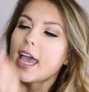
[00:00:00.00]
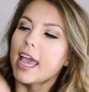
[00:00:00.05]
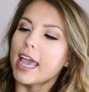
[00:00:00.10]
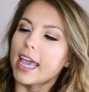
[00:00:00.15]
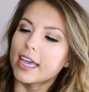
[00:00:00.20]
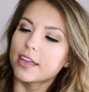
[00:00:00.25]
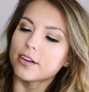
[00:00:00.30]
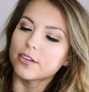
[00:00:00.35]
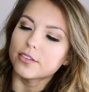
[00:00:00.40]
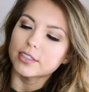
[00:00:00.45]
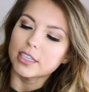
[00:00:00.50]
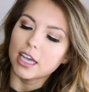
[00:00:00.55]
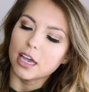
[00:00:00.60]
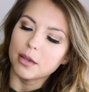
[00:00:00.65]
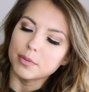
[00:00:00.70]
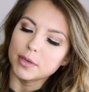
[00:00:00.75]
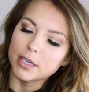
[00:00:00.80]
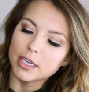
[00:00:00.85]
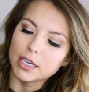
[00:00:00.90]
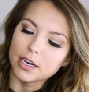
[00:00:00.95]
handles
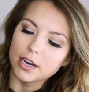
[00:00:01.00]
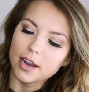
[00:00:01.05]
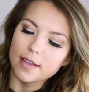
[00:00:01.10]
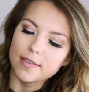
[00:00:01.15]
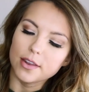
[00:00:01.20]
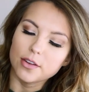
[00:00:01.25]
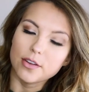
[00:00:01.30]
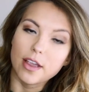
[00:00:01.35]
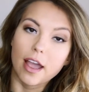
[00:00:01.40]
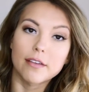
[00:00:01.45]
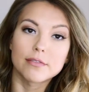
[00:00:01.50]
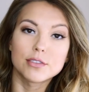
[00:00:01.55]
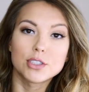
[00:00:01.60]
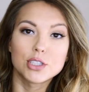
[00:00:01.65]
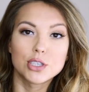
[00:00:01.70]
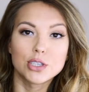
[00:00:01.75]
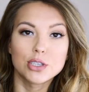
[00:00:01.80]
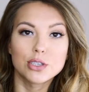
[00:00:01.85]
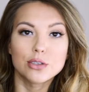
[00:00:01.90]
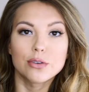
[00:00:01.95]
up here, and then you have
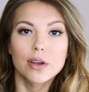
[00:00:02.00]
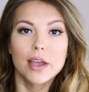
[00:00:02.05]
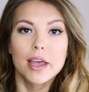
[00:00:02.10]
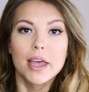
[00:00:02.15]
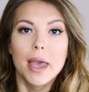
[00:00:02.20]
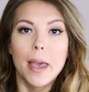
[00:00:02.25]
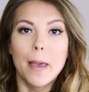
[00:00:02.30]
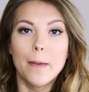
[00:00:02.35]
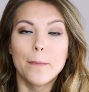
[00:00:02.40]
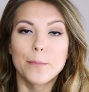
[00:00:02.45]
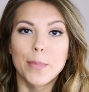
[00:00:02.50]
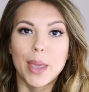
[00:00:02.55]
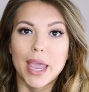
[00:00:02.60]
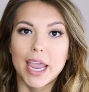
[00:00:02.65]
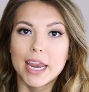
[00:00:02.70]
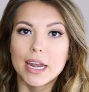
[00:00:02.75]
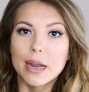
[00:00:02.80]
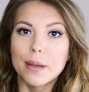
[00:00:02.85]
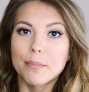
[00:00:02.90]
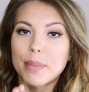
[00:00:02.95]
two
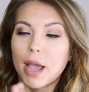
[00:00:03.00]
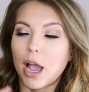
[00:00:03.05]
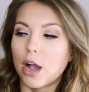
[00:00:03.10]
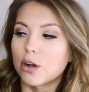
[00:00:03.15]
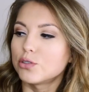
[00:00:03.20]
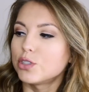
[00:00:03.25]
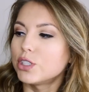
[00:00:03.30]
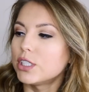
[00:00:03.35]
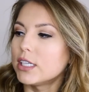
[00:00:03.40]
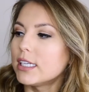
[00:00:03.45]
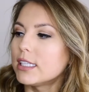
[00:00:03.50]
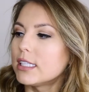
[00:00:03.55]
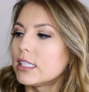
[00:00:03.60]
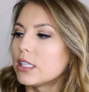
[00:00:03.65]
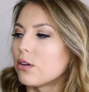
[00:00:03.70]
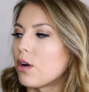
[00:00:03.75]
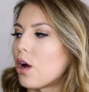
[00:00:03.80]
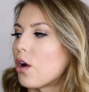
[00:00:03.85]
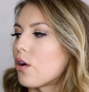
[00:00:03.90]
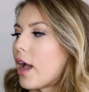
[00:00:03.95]
main pouches,
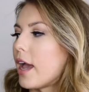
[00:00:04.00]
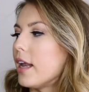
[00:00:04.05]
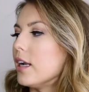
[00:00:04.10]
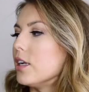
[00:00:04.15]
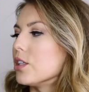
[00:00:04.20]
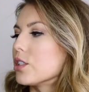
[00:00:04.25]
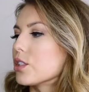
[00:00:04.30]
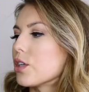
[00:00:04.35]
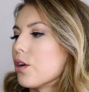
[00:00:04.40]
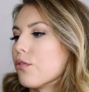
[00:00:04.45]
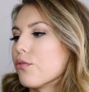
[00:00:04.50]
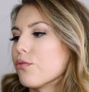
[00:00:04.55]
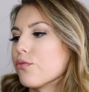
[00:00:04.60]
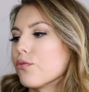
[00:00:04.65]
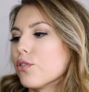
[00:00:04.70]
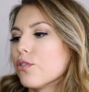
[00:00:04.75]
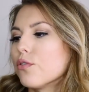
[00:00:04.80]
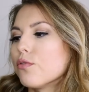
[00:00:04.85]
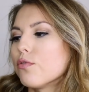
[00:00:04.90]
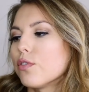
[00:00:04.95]
so I'll kind of just go
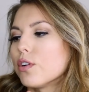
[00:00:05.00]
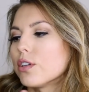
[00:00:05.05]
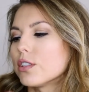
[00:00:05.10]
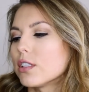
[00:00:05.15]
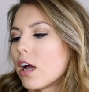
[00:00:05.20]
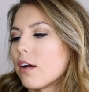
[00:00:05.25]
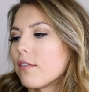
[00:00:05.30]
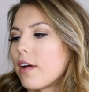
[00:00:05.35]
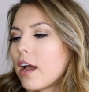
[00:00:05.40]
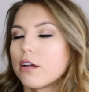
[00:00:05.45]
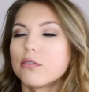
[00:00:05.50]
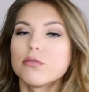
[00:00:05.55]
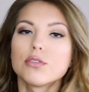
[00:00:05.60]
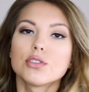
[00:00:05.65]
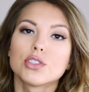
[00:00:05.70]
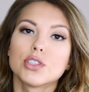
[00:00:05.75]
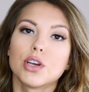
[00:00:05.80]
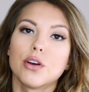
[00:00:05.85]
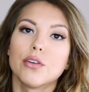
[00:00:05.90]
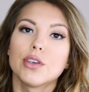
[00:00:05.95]
through. First off, I will
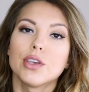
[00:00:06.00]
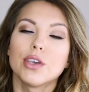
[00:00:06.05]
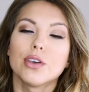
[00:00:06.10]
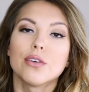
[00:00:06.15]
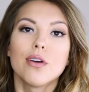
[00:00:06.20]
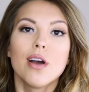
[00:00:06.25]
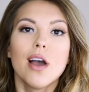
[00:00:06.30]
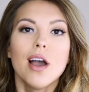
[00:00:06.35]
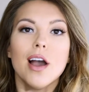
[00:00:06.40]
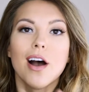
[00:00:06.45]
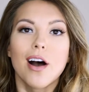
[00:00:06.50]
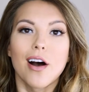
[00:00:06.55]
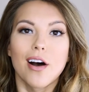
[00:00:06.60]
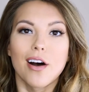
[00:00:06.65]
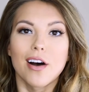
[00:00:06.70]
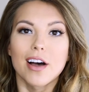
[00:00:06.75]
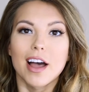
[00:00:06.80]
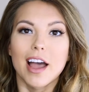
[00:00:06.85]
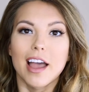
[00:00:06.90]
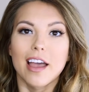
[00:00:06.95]
show you
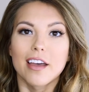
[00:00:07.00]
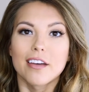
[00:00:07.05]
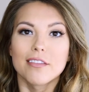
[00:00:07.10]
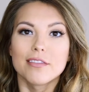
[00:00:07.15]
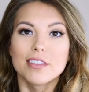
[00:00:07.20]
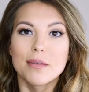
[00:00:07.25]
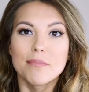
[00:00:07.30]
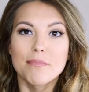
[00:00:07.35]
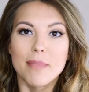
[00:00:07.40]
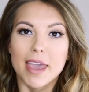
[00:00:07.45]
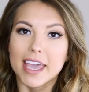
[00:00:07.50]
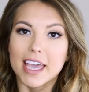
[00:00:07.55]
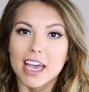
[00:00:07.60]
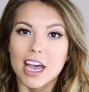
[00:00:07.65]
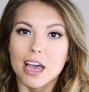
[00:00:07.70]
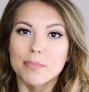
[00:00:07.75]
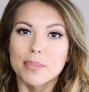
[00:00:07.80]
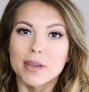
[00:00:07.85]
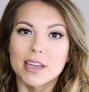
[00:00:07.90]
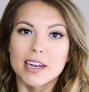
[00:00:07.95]
all of the
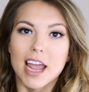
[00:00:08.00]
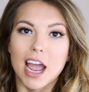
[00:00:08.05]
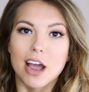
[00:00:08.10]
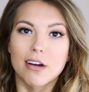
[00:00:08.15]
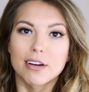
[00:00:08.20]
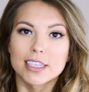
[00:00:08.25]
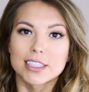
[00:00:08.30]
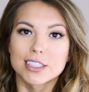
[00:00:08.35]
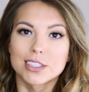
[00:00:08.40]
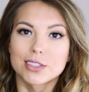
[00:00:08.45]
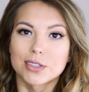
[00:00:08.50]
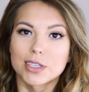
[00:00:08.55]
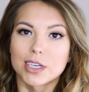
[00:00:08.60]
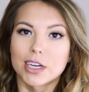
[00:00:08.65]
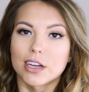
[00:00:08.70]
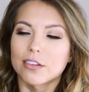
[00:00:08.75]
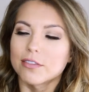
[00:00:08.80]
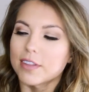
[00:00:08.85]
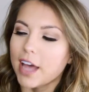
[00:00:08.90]
makeup and how I store all of